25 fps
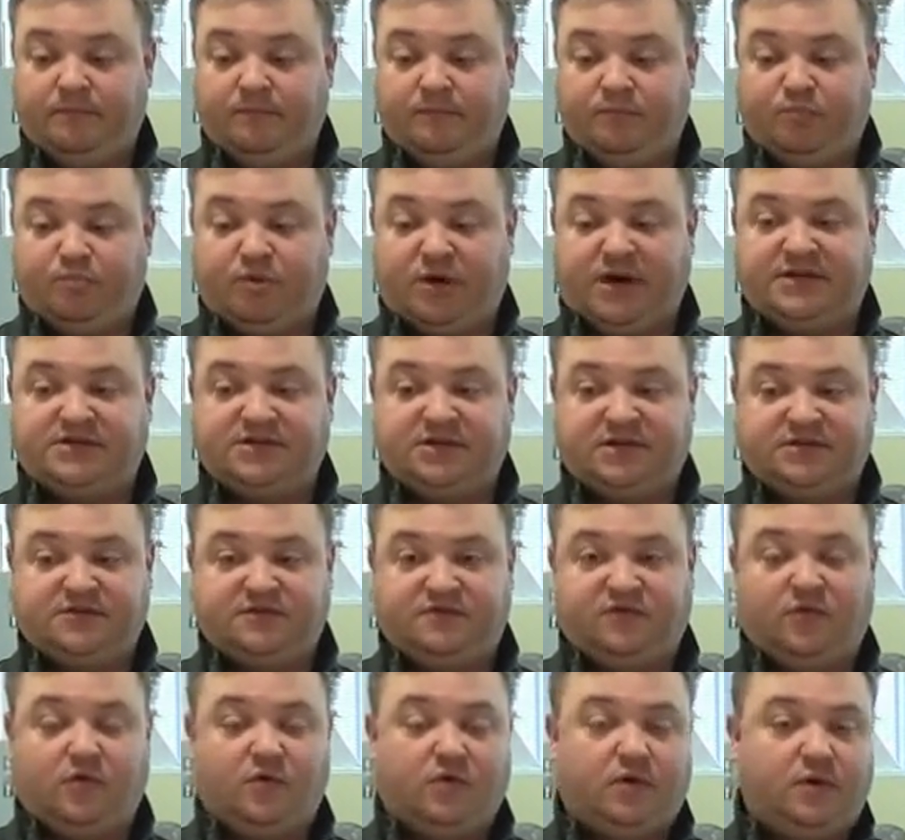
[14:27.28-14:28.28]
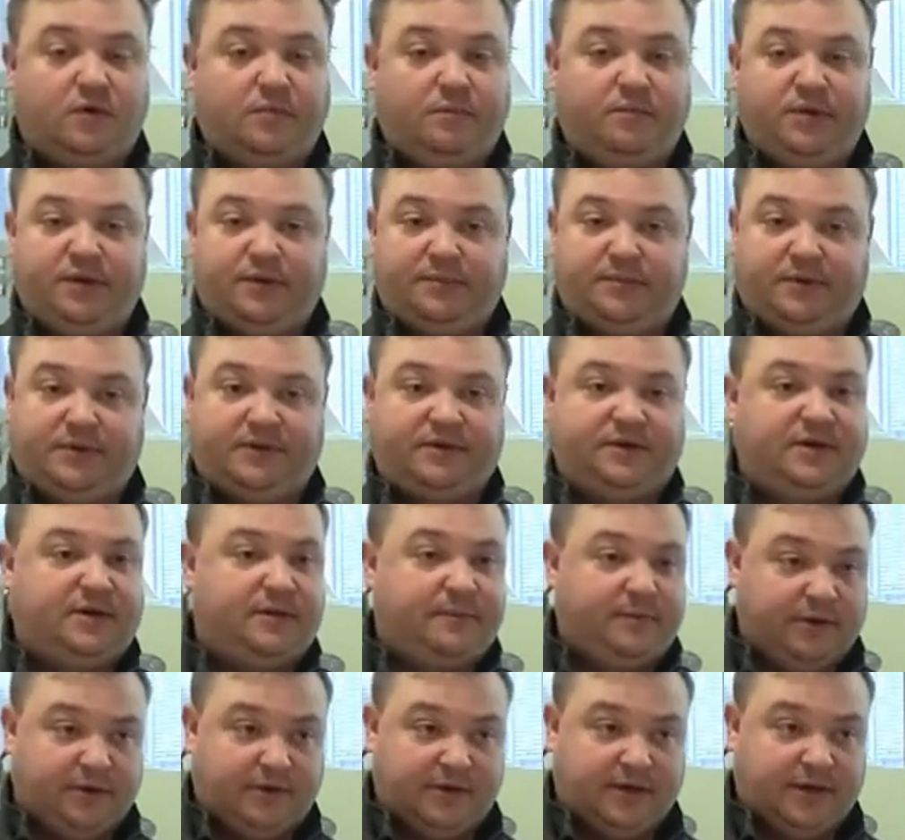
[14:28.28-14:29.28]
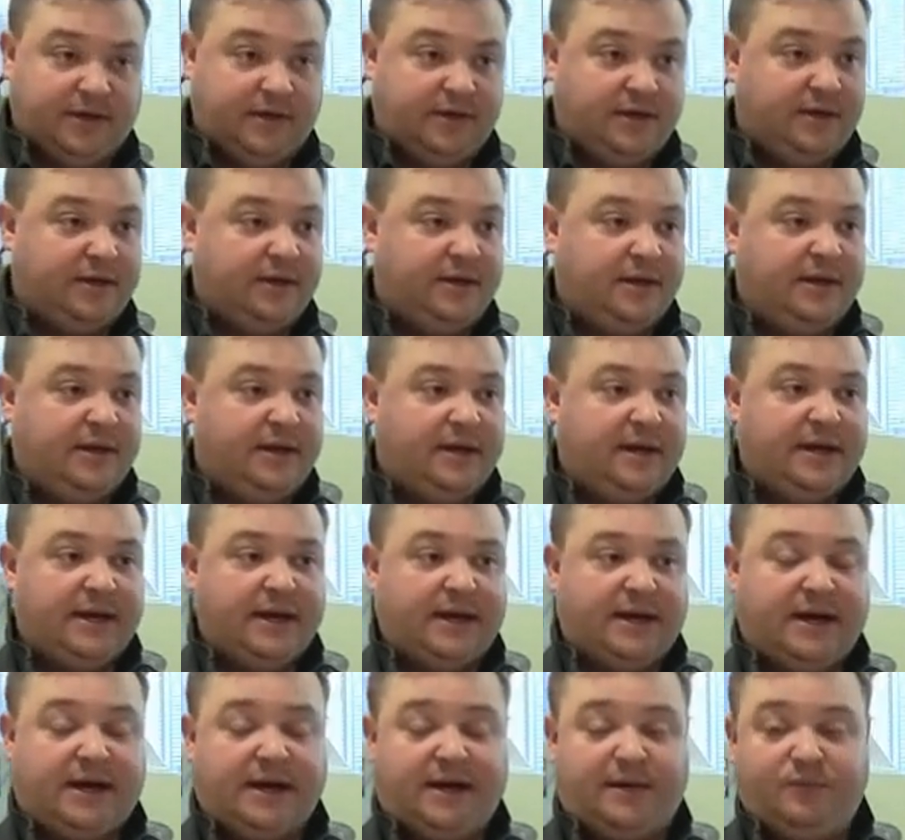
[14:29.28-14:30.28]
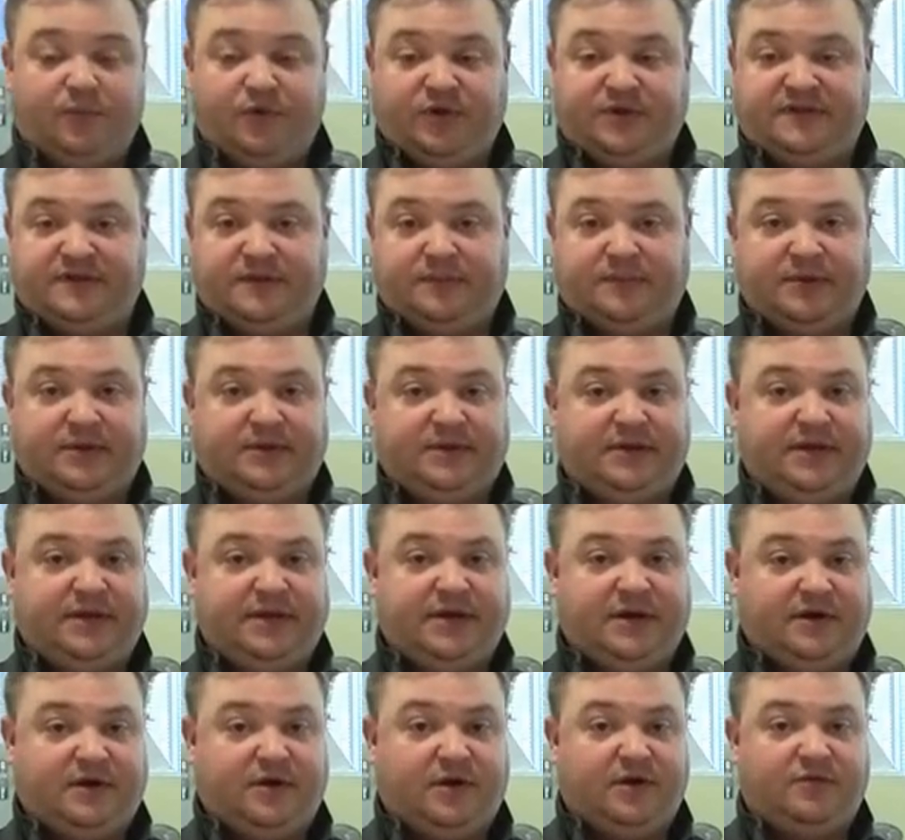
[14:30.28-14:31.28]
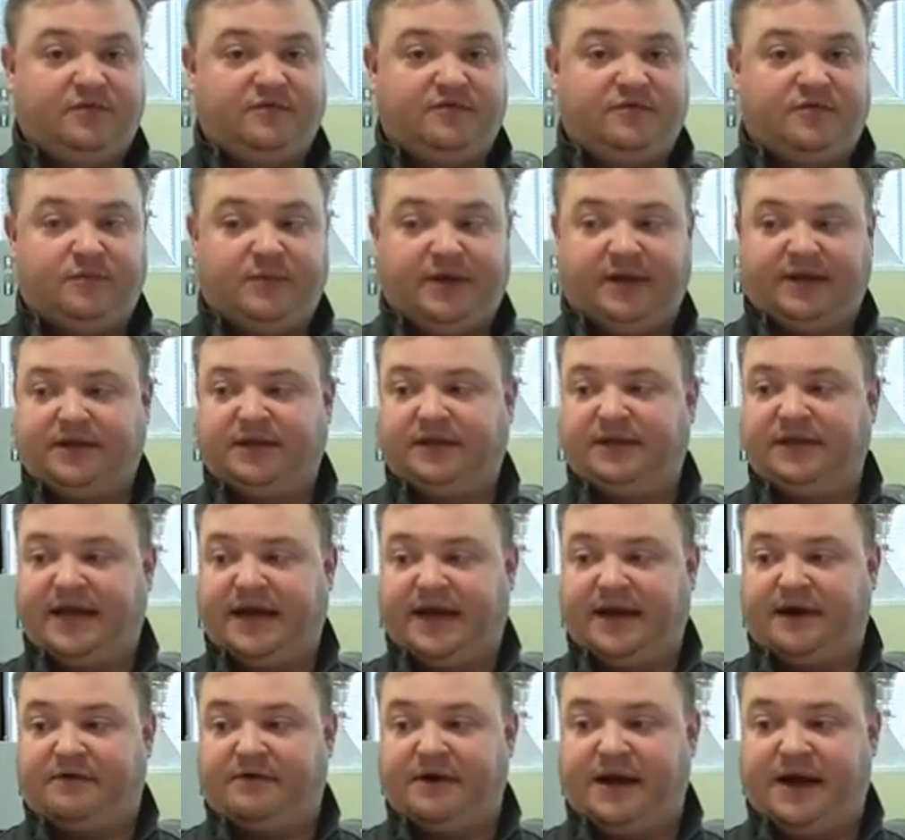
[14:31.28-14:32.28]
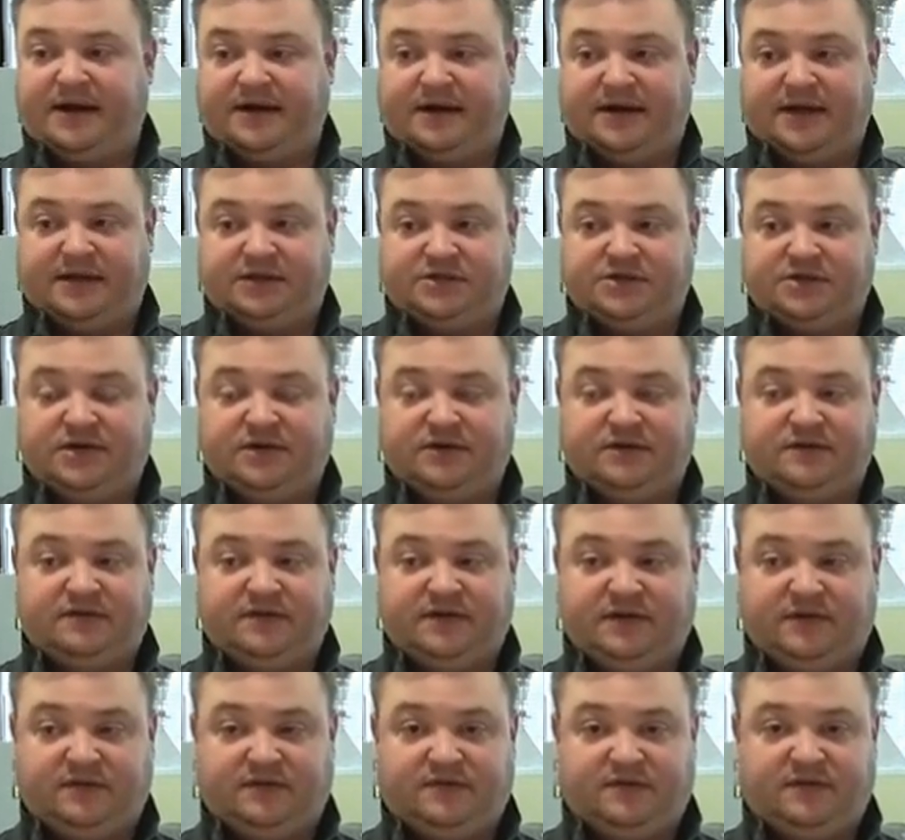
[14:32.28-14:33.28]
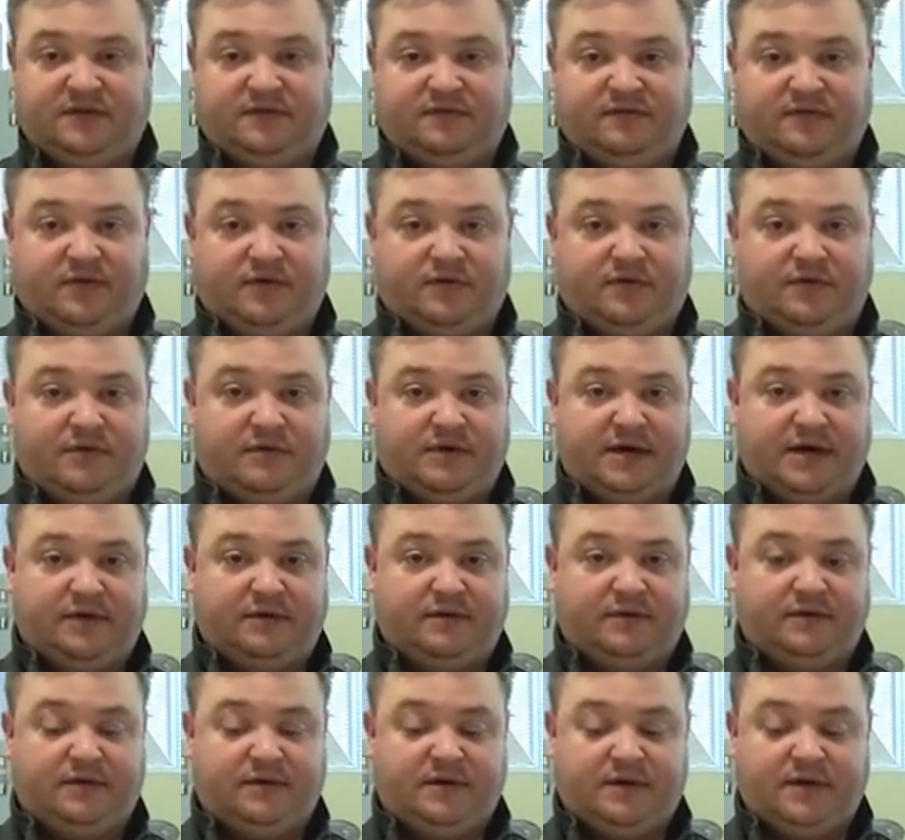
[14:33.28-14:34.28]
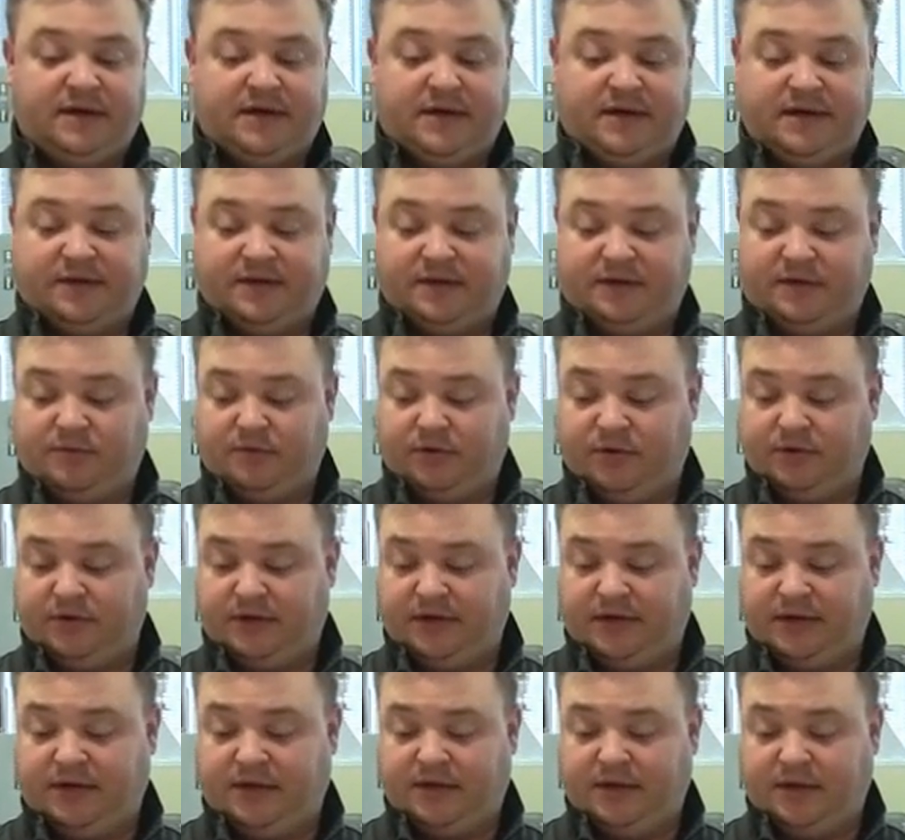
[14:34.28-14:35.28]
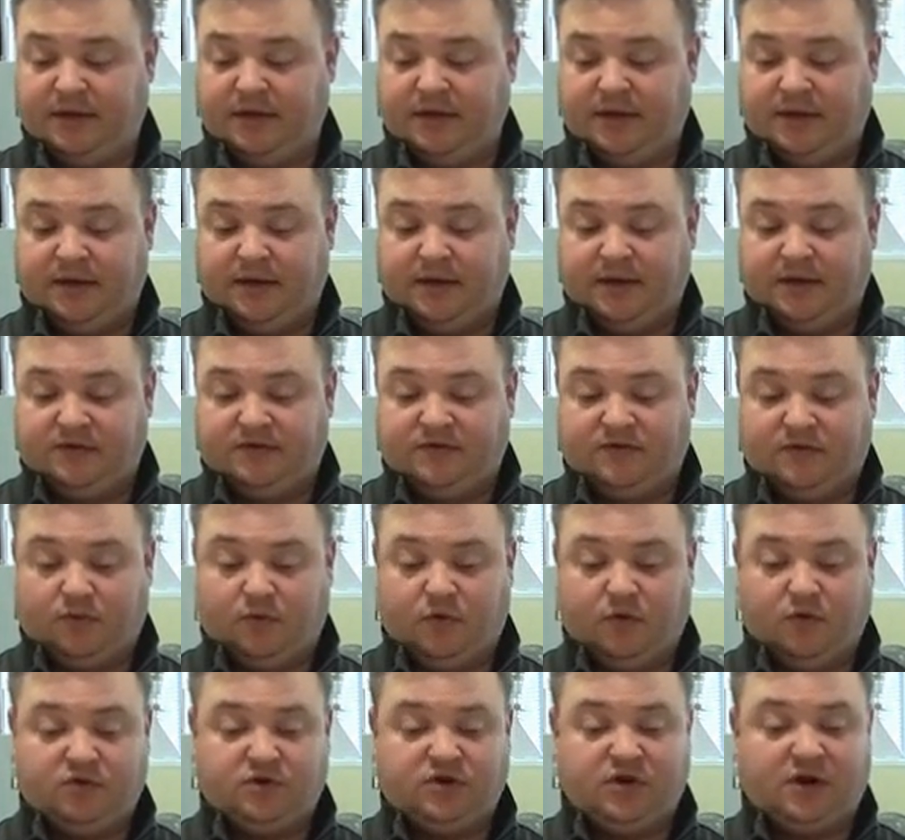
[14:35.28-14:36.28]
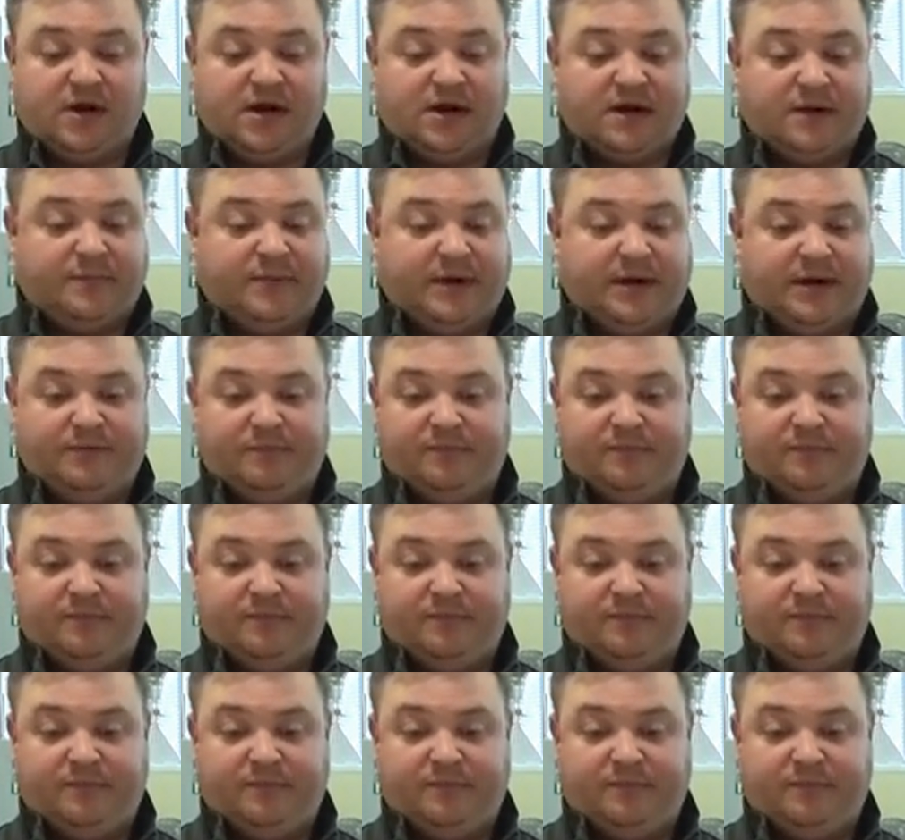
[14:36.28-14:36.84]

projects for people in the community. We typically are known for making the Adirondack chairs that you see floating around the community. So we'll talk about